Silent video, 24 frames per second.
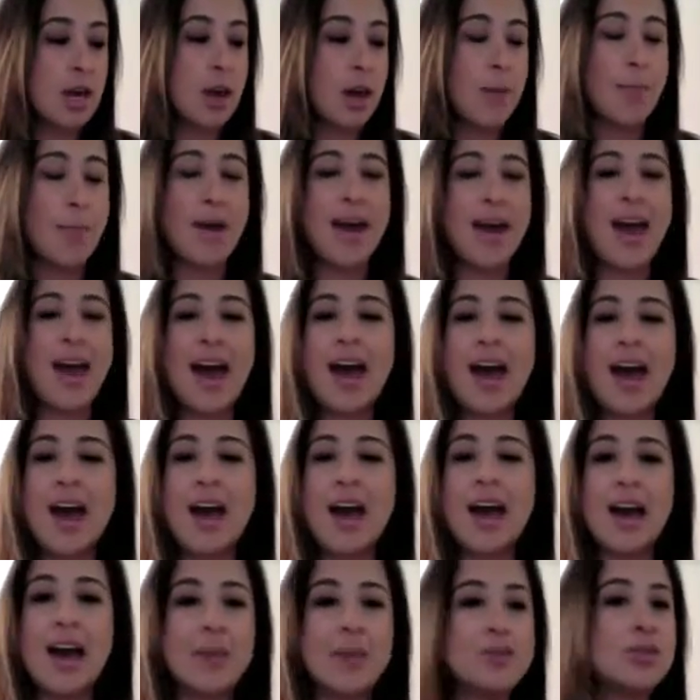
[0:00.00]
My
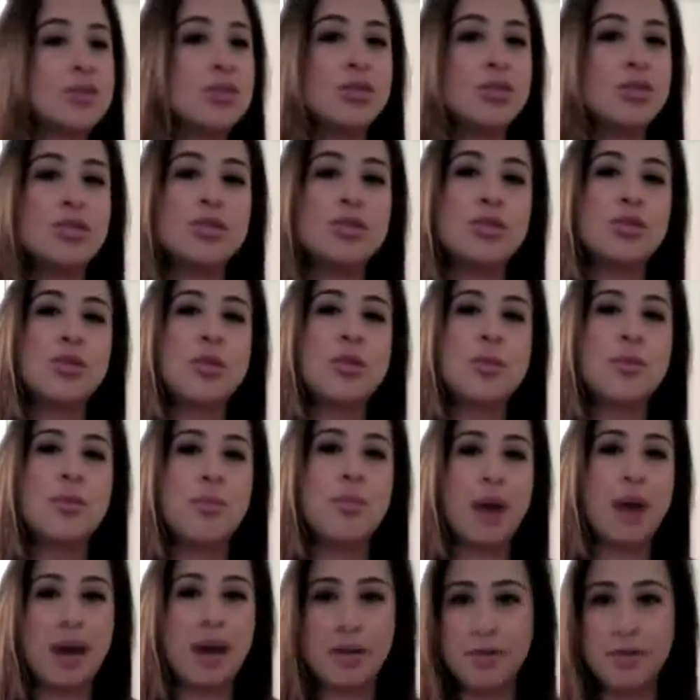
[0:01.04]
absolute,
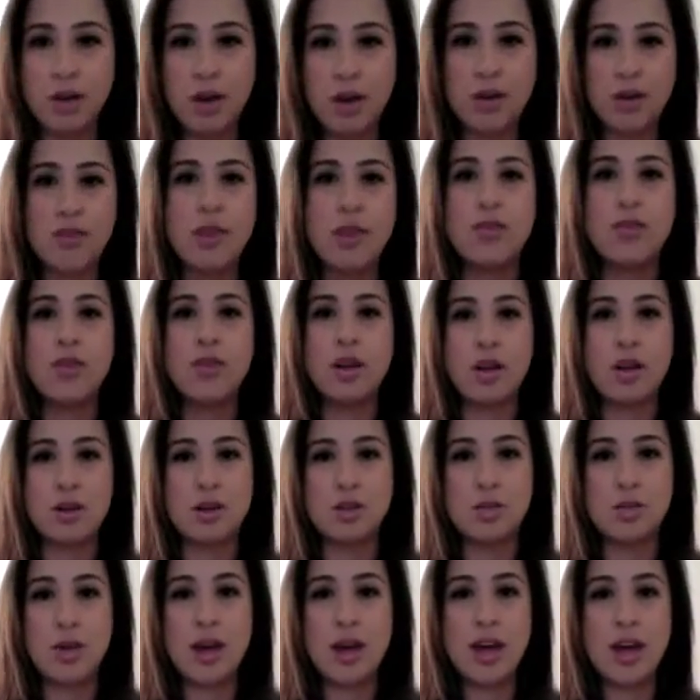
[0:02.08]
by far, favorite
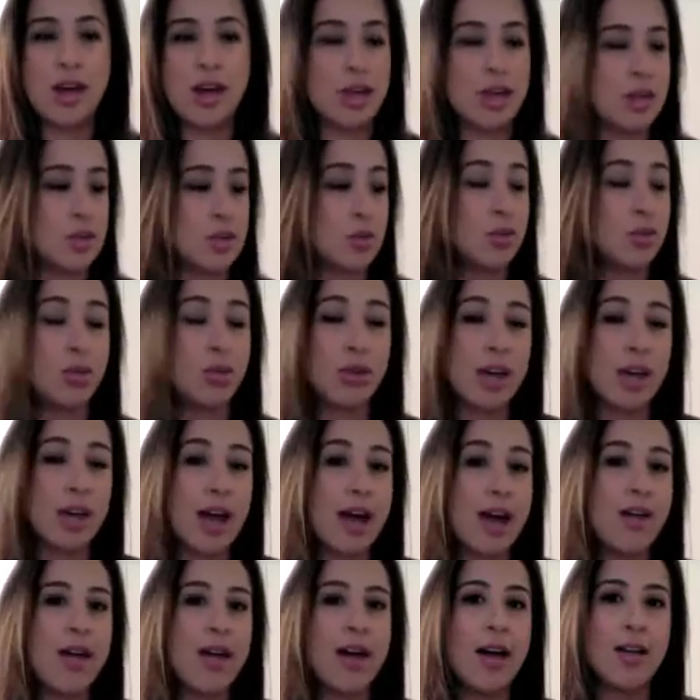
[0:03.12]
hairspray is
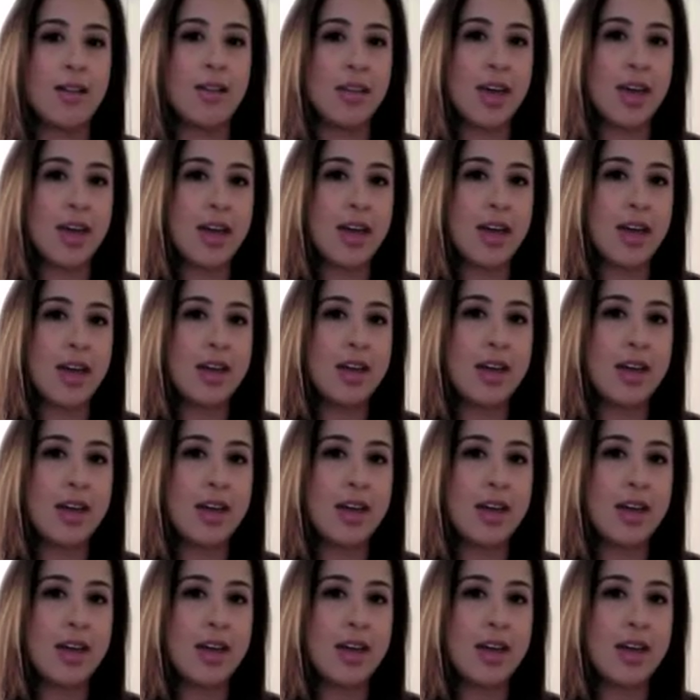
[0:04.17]
L'Oreal Elnet.